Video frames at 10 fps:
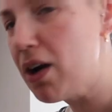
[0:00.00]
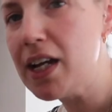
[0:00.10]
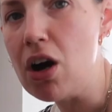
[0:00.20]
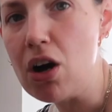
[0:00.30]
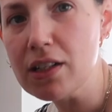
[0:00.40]

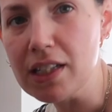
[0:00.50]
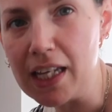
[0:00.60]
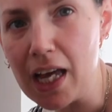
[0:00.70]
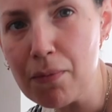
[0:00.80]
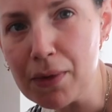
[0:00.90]
quite hard to
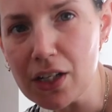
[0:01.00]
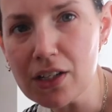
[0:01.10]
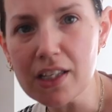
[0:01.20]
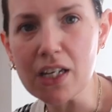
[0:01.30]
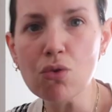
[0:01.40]
get
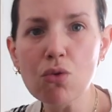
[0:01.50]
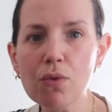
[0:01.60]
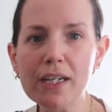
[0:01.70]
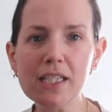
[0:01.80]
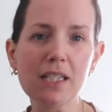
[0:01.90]
because they
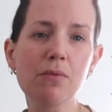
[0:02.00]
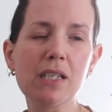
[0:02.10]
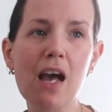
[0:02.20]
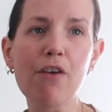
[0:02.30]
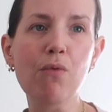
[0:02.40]
always seem
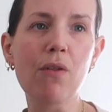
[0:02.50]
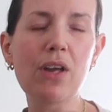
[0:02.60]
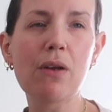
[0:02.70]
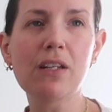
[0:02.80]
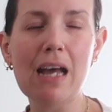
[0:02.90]
to have one
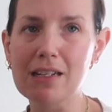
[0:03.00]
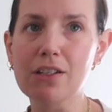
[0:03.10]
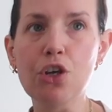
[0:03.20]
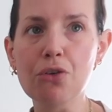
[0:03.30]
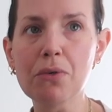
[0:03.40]
that
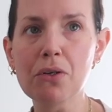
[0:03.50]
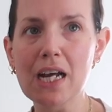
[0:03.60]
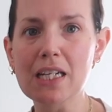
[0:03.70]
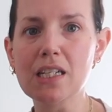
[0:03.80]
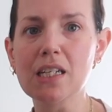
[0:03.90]
has oat milk
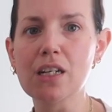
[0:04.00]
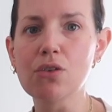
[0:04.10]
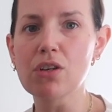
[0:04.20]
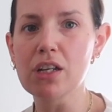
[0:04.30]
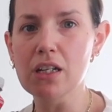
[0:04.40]
added
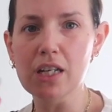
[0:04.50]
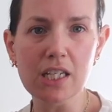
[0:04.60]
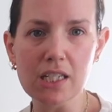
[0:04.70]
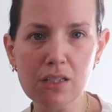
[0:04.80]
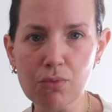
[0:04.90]
in, or
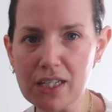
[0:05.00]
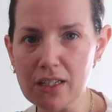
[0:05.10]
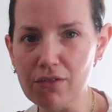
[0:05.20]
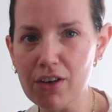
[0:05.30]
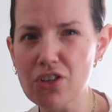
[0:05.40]
like is a
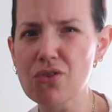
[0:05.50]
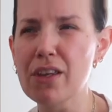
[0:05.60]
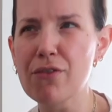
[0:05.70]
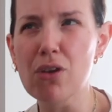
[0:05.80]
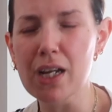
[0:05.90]
sweetened version,
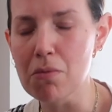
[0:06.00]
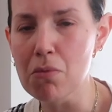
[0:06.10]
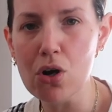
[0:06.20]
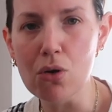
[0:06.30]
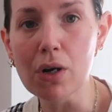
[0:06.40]
or they've got like a
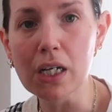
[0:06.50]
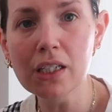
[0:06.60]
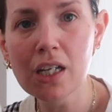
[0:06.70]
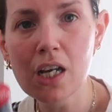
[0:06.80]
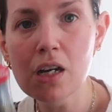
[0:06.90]
mocha
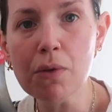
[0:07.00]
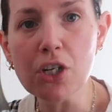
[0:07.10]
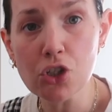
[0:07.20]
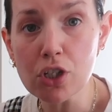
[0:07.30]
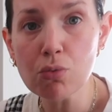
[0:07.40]
one.
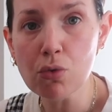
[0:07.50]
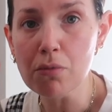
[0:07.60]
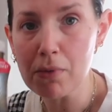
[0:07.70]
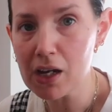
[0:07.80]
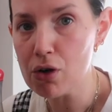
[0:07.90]
But I just
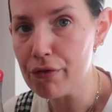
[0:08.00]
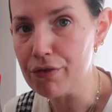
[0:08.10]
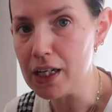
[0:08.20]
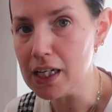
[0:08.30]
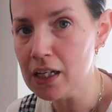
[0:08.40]
want black
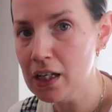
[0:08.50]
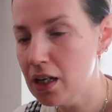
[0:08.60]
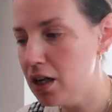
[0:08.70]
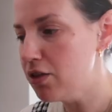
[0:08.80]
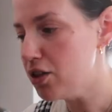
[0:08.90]
coffee
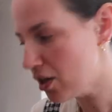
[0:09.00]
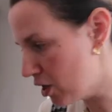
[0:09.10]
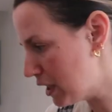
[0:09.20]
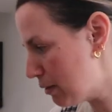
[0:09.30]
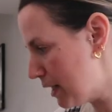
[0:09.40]
that's
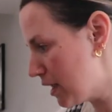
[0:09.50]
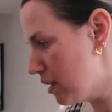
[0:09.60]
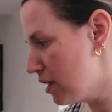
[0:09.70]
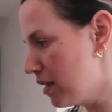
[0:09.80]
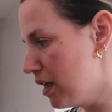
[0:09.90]

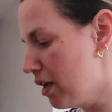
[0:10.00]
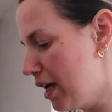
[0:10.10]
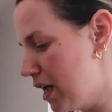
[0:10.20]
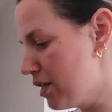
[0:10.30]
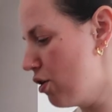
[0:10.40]
unsweetened, and then I
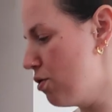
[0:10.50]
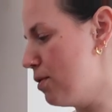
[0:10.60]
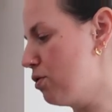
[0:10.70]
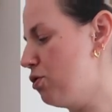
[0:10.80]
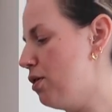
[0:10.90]
add oat
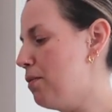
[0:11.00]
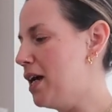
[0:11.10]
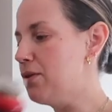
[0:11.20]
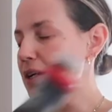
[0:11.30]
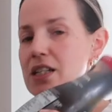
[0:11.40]
milk to it.
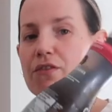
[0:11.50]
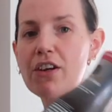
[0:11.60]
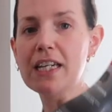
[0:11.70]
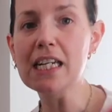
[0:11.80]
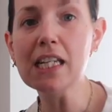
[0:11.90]
But anyway, it's a
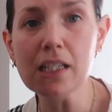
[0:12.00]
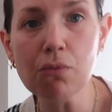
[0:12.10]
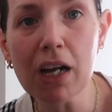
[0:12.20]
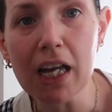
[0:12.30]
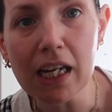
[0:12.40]
very
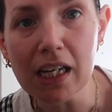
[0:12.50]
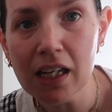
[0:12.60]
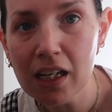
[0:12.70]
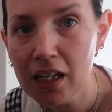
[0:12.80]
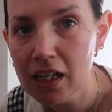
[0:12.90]
easy way